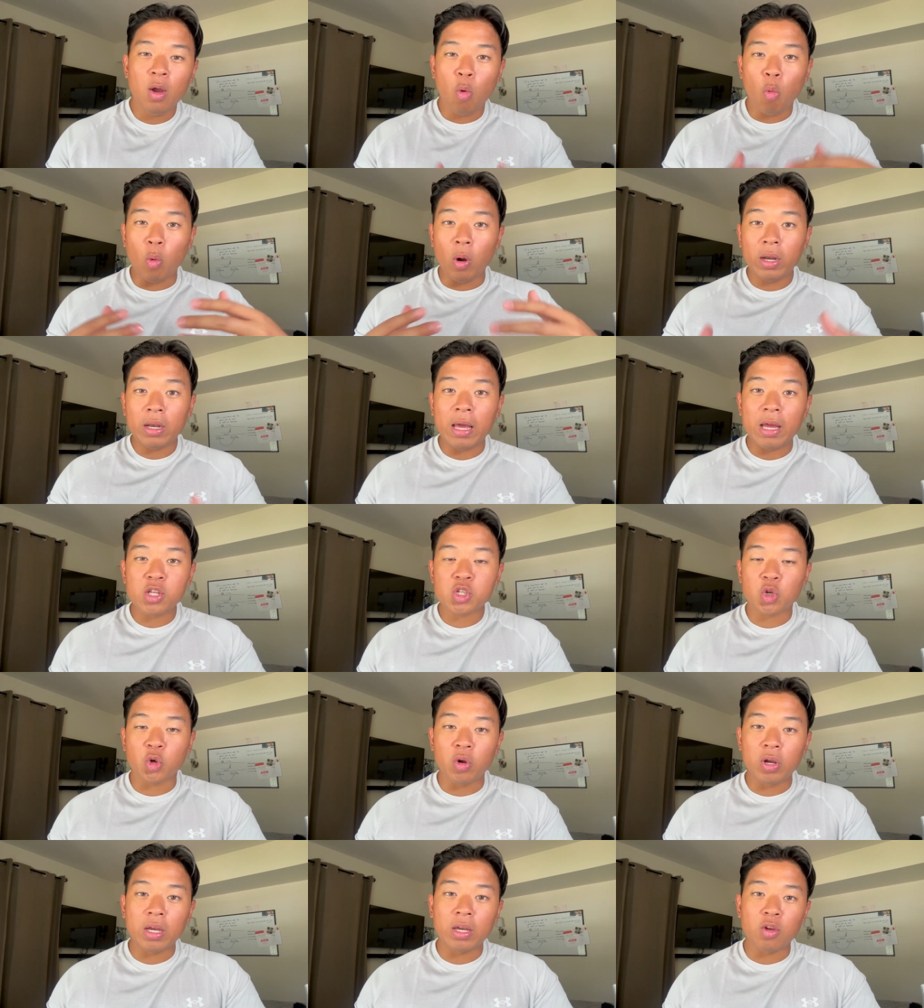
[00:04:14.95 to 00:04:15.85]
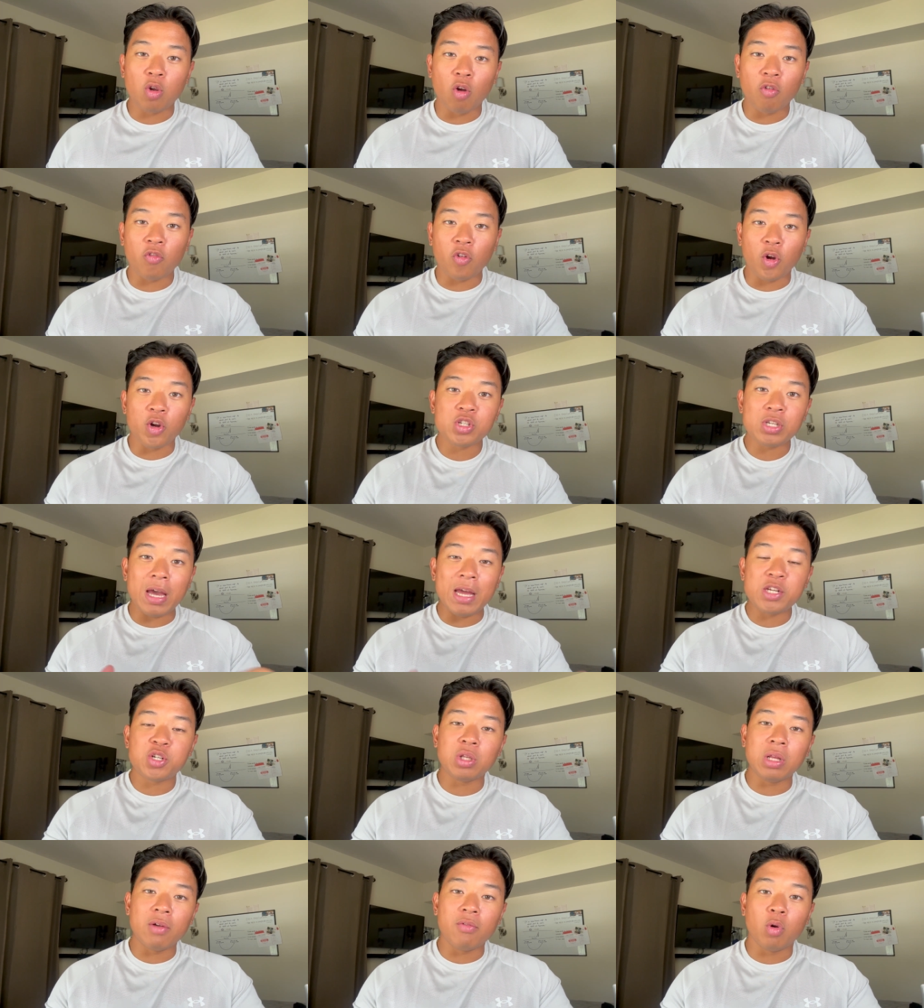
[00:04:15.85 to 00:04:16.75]
when entering your first
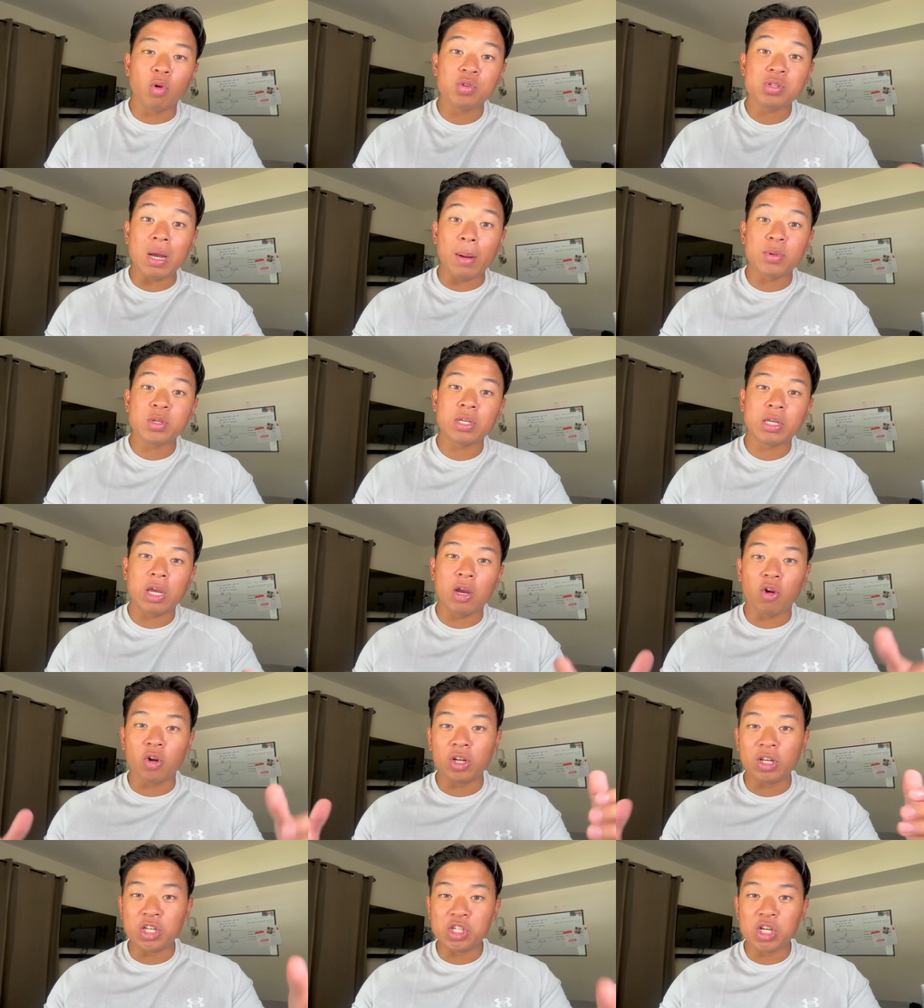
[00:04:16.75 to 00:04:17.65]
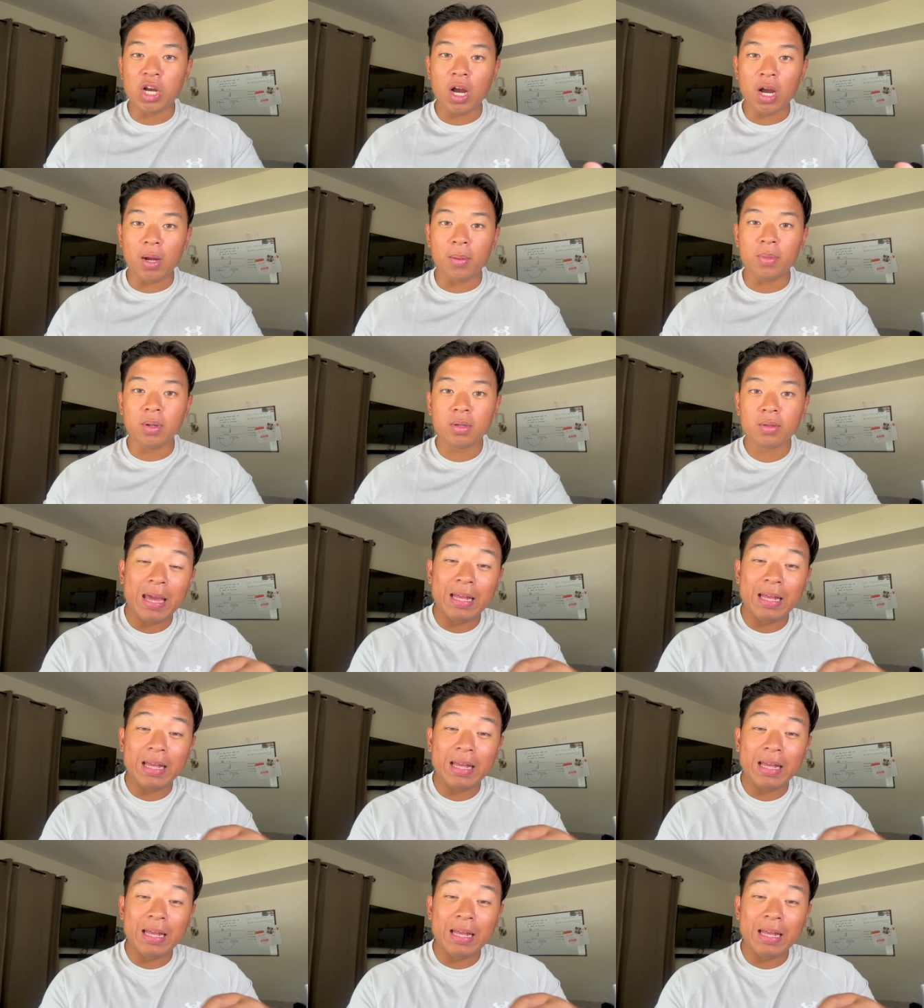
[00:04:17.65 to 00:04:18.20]
entry-level cybersecurity job.